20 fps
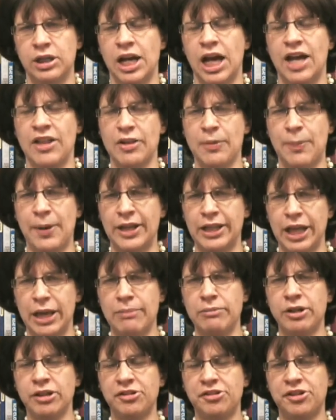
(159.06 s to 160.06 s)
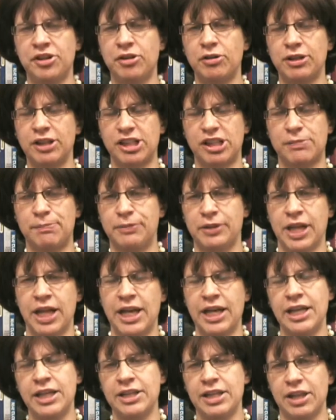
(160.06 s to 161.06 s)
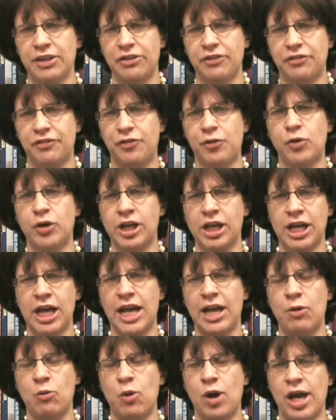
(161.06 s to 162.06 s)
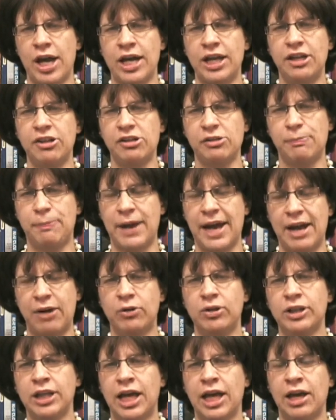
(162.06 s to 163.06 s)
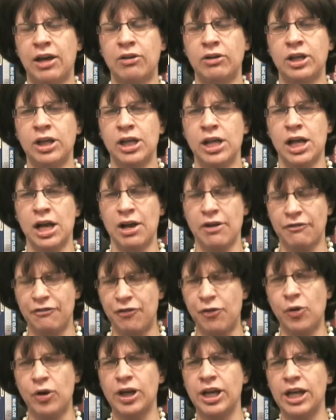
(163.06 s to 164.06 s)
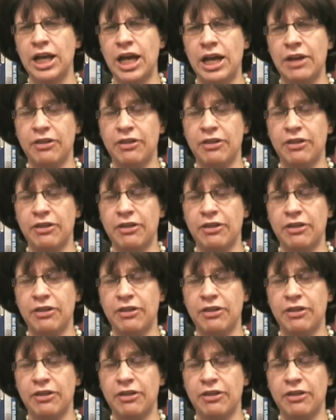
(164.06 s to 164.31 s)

And the Balei Musar explained that the forty-eight ways parallel forty,